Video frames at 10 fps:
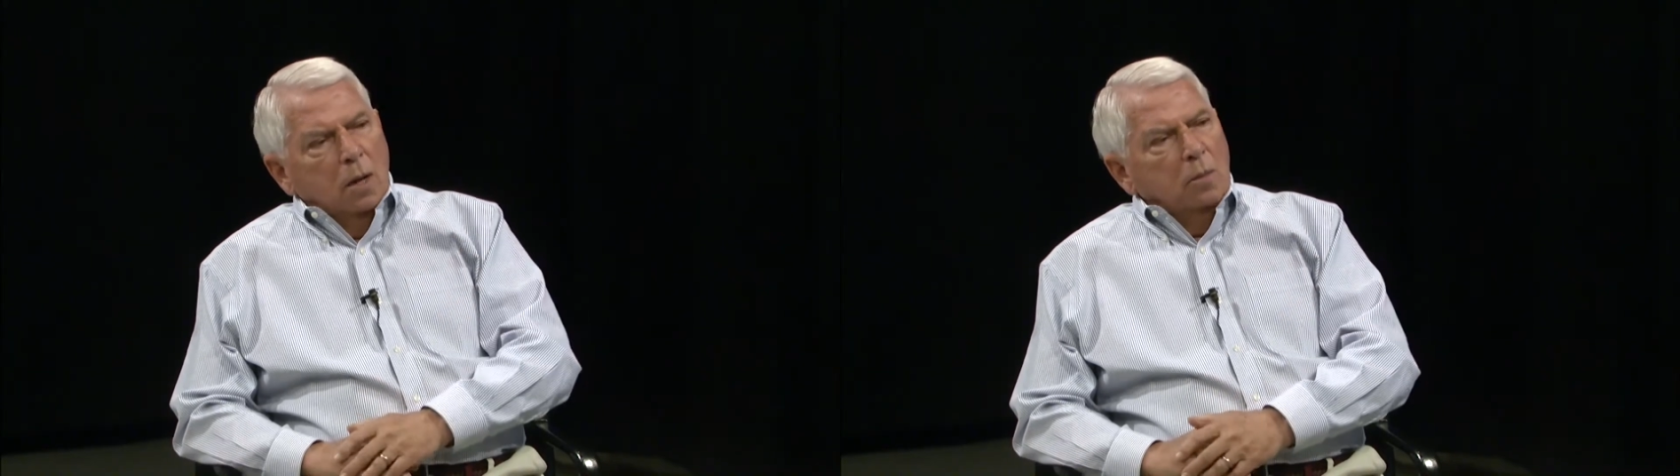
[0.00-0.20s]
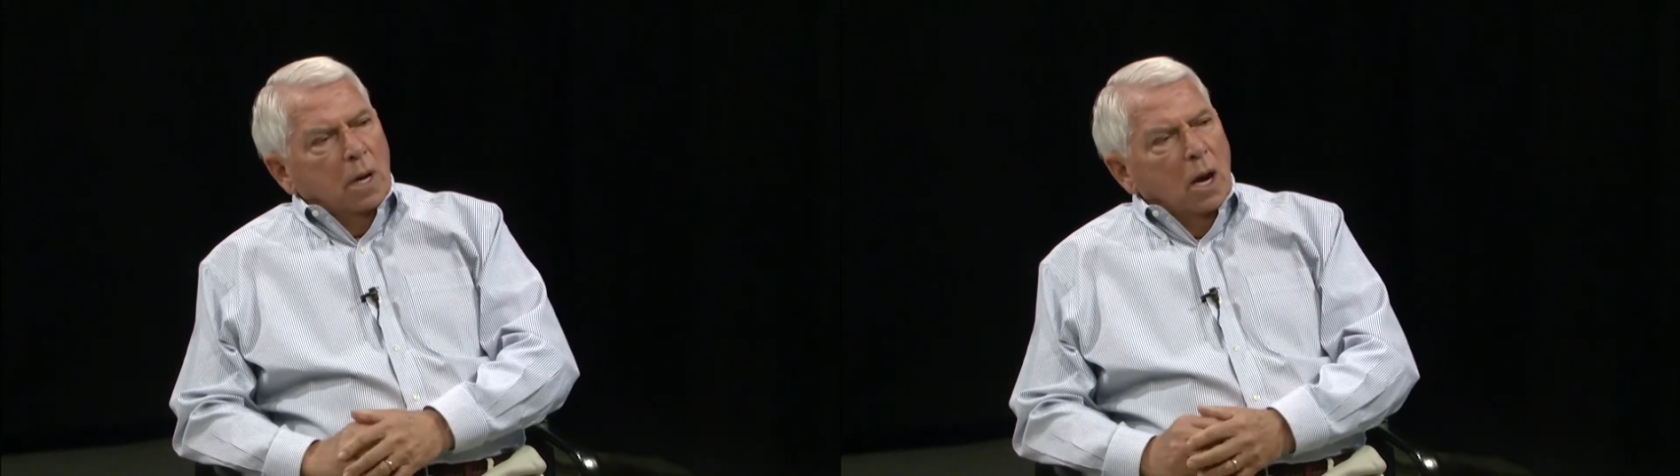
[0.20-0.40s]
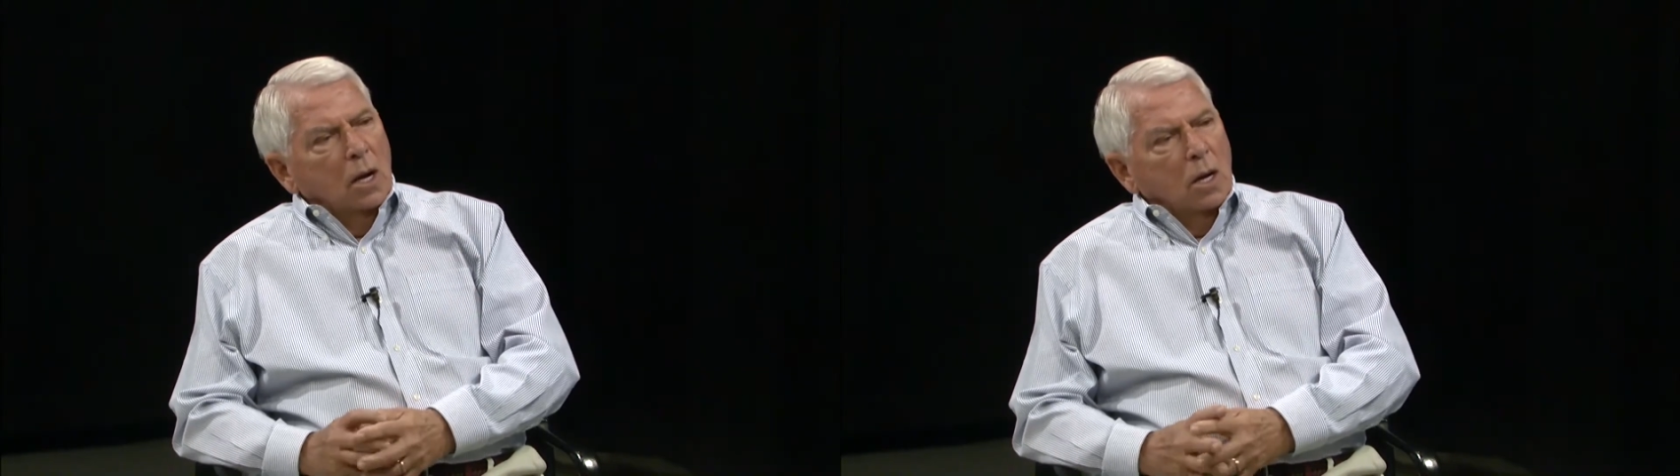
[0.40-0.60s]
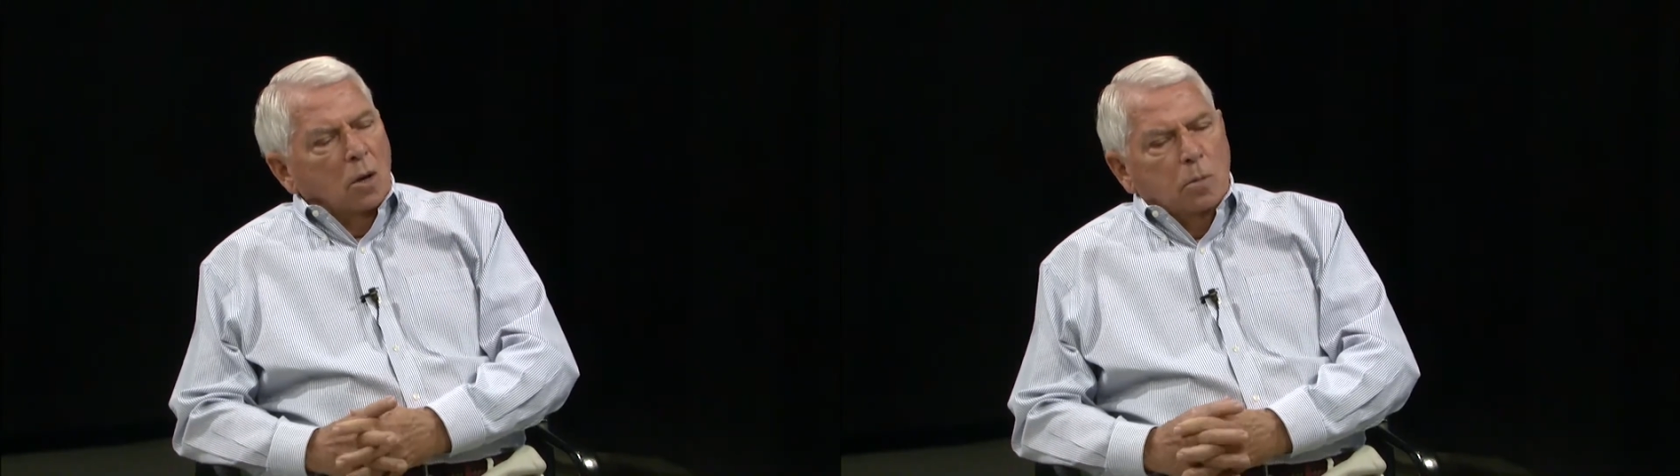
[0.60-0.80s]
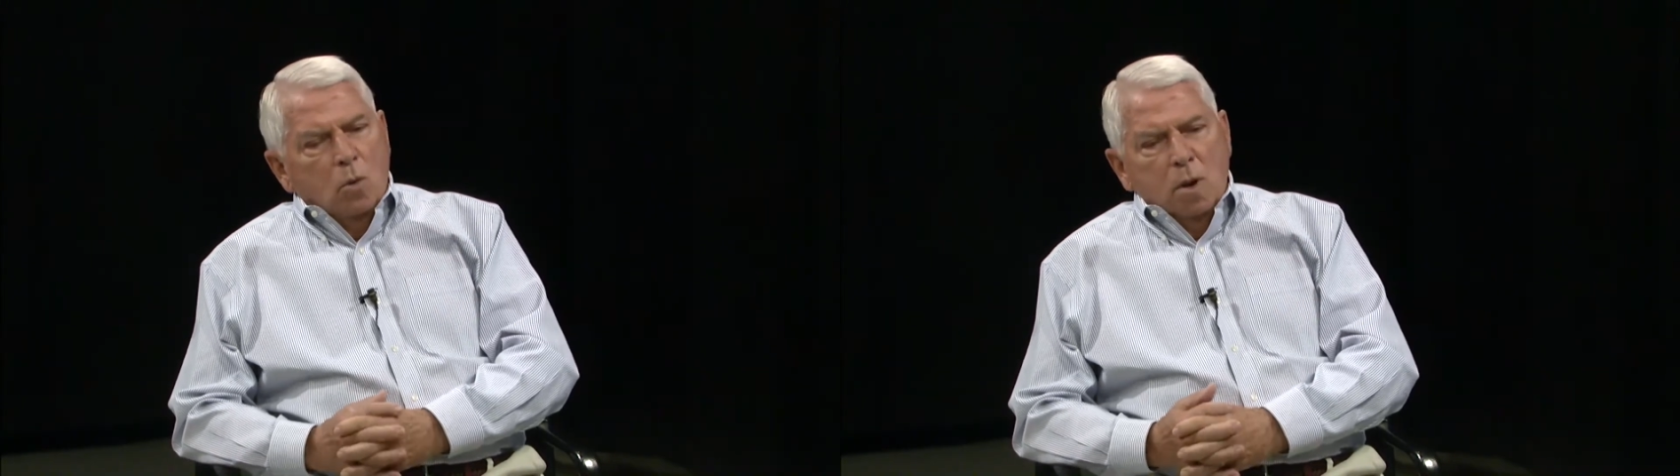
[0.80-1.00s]
behind
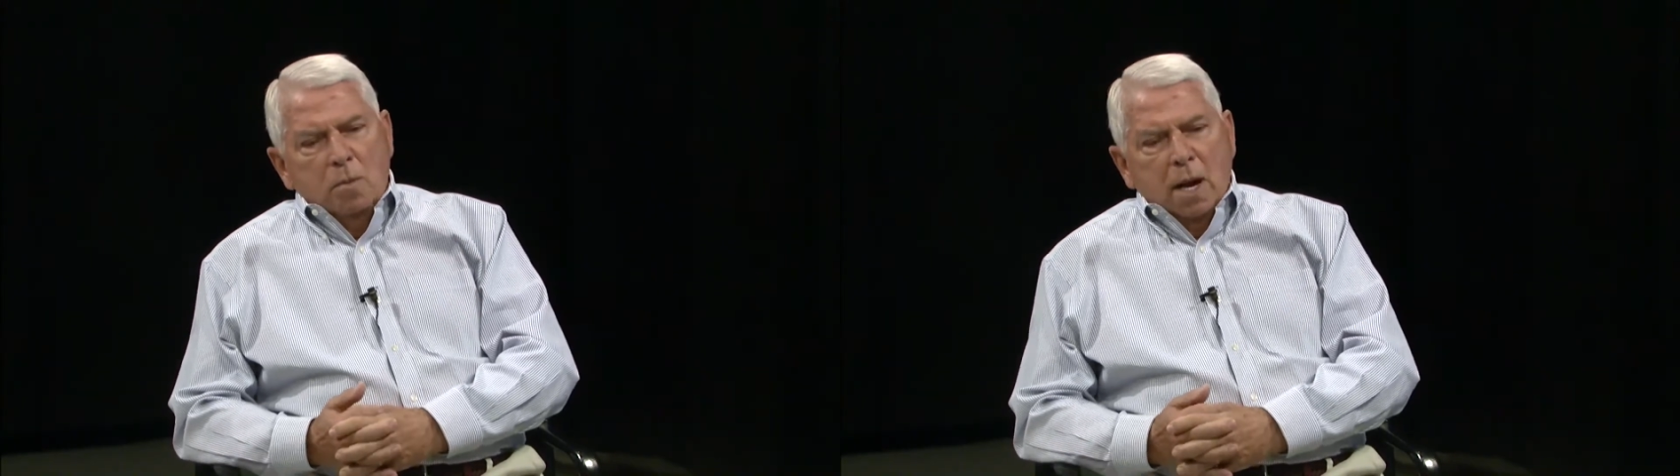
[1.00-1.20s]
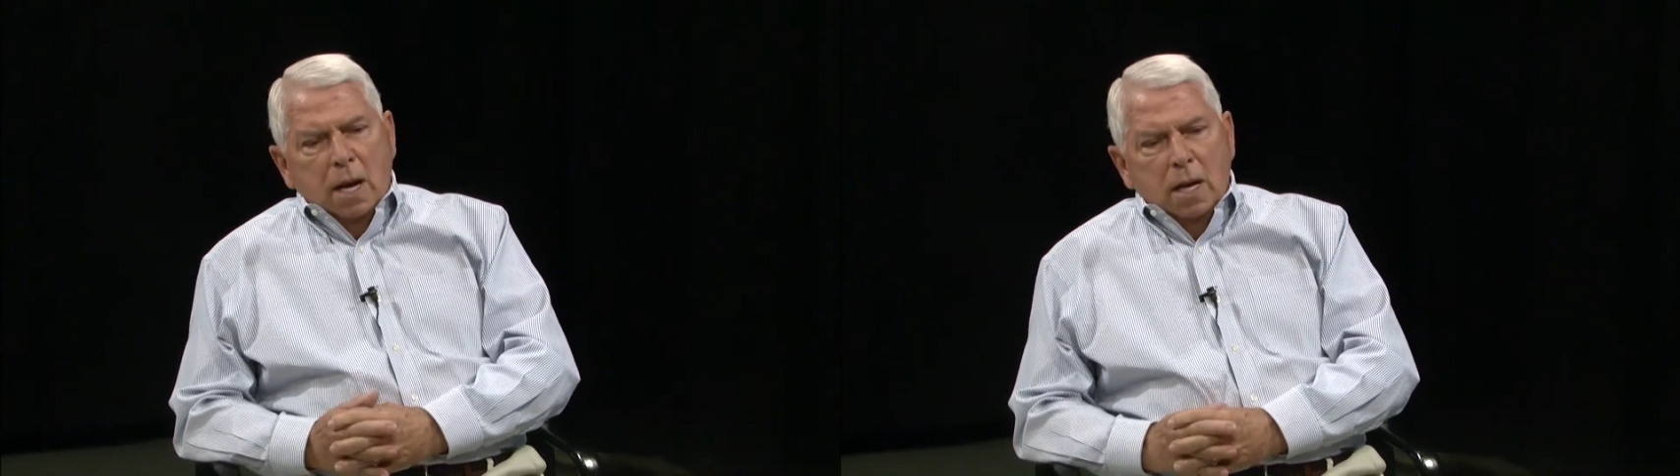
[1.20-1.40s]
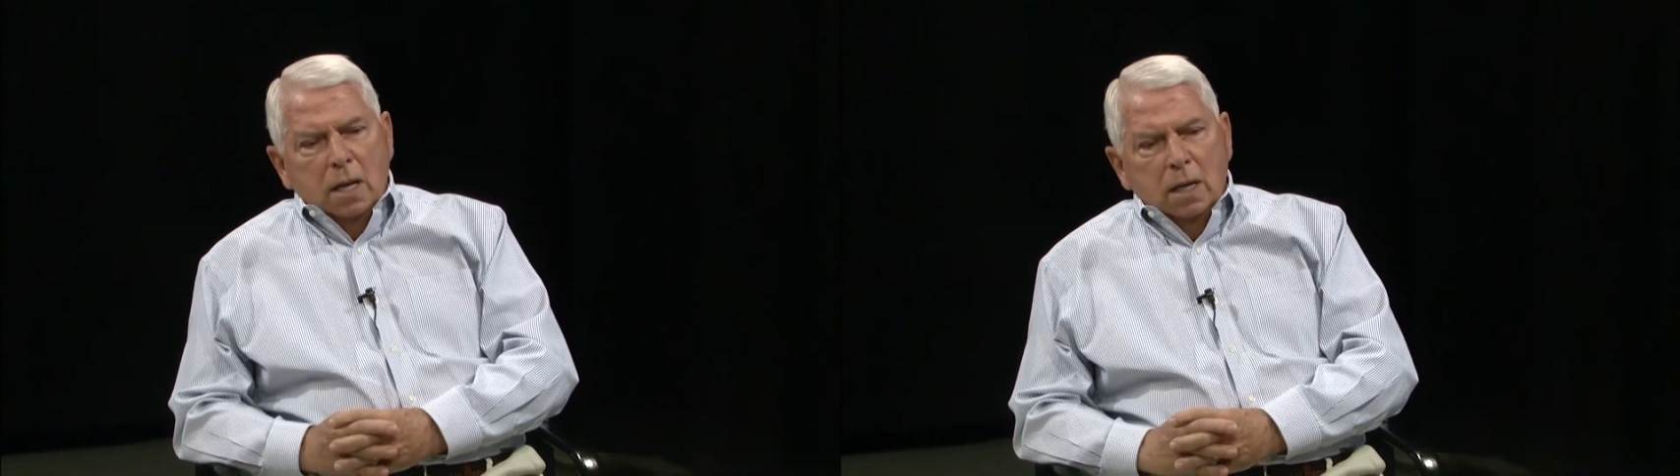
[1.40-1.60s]
our point man.